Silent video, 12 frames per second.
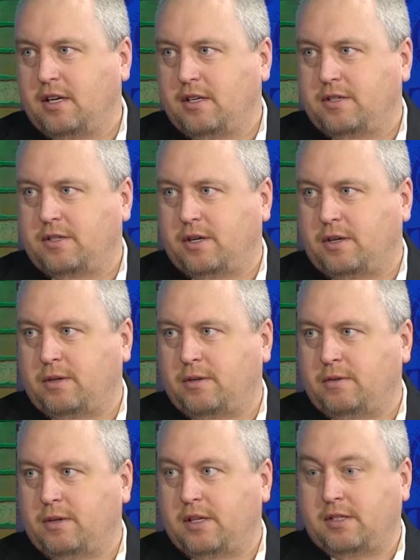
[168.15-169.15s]

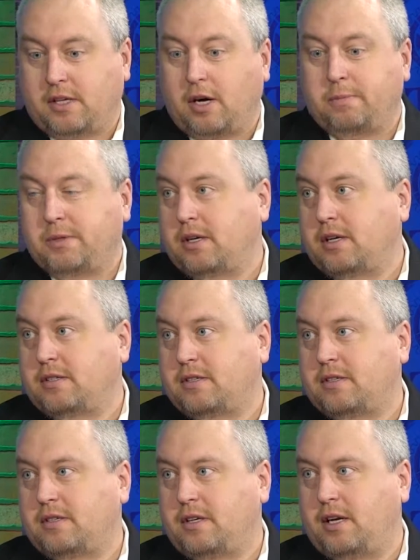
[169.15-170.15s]
So this helps
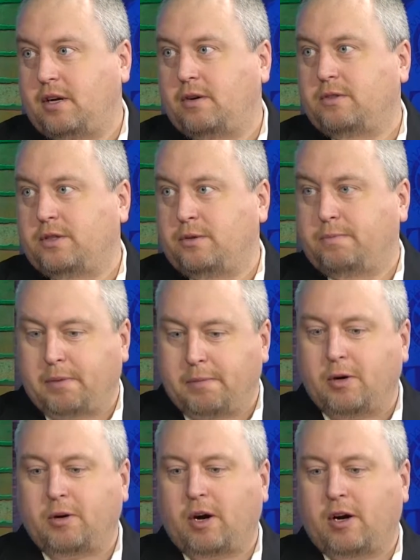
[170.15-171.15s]
us, you know, to
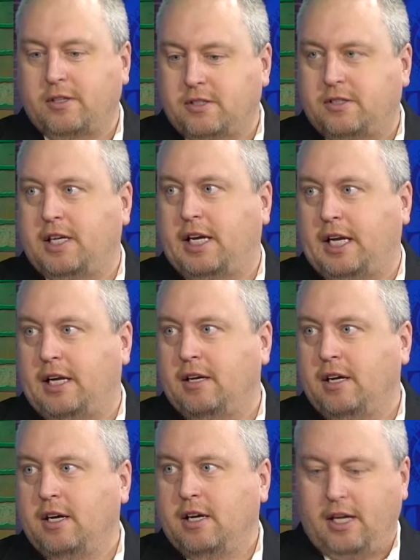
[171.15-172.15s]
promote Garden City
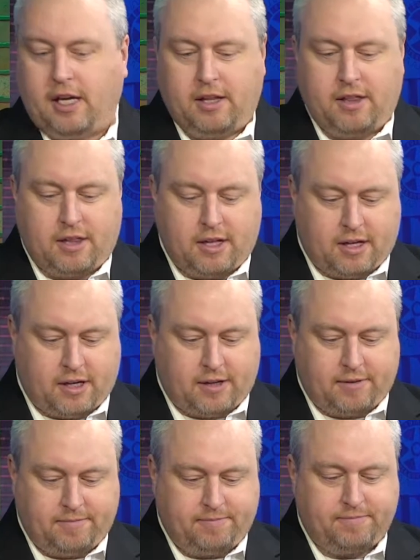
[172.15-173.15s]
in
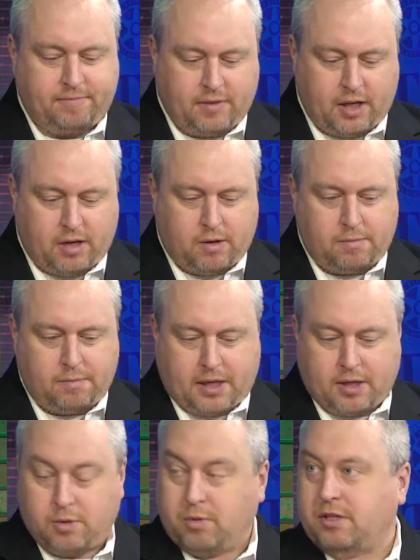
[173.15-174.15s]
the, you know,
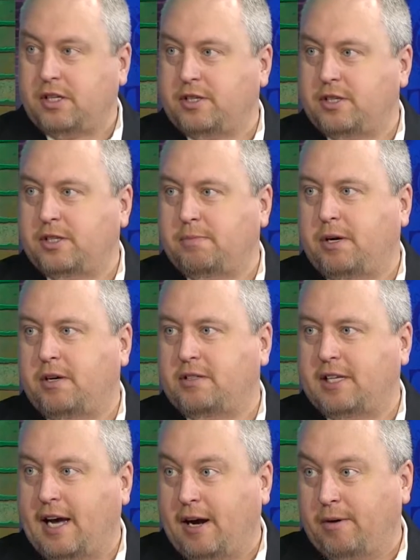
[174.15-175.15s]
because we're such a small
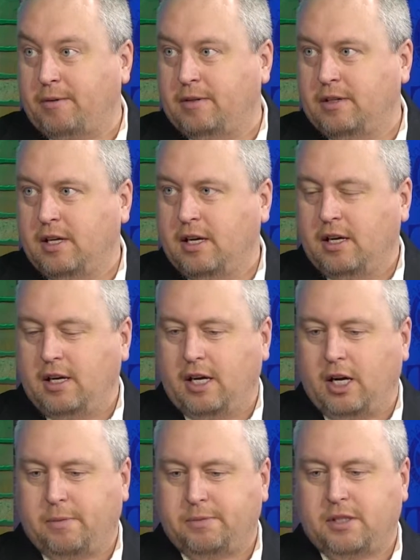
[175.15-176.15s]
town, mm -hmm. it
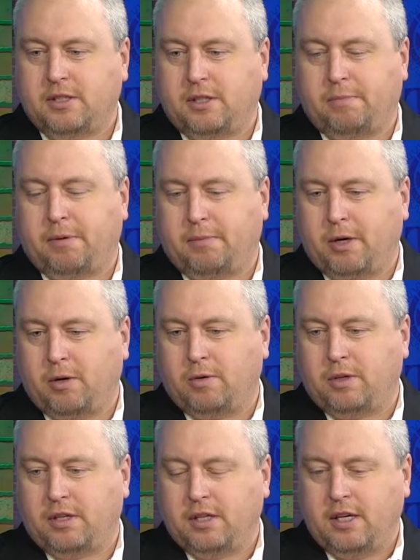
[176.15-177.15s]
helps us to
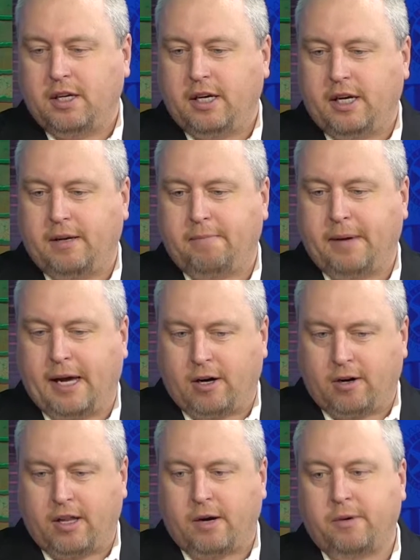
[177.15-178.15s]
promote in a
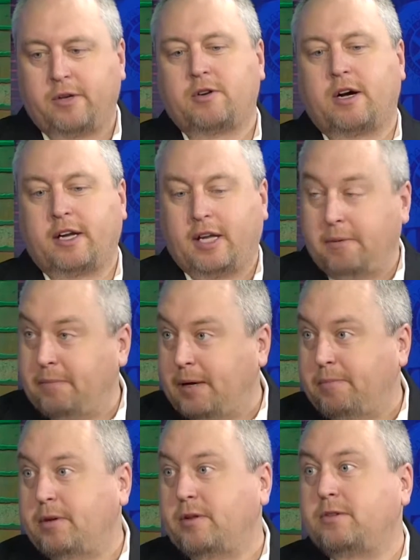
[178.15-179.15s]
manner that we try to keep
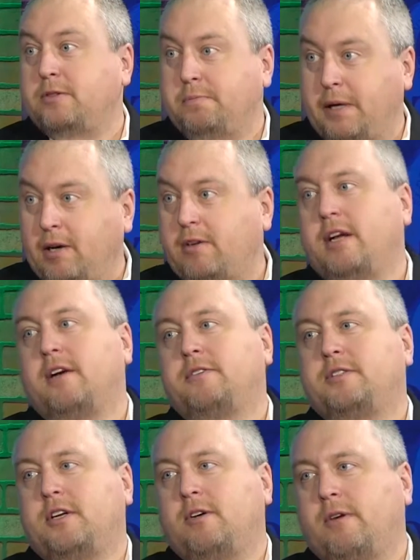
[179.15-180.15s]
up with those bigger
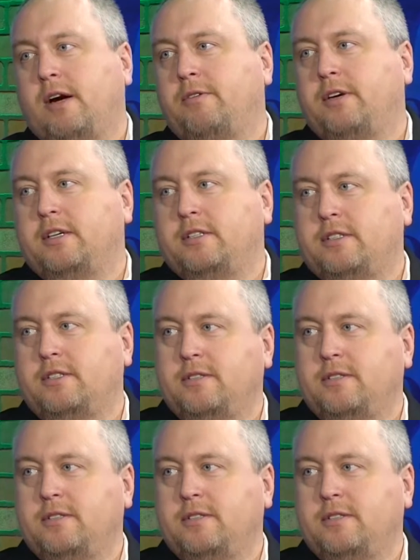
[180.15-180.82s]
towns that are sure. around us.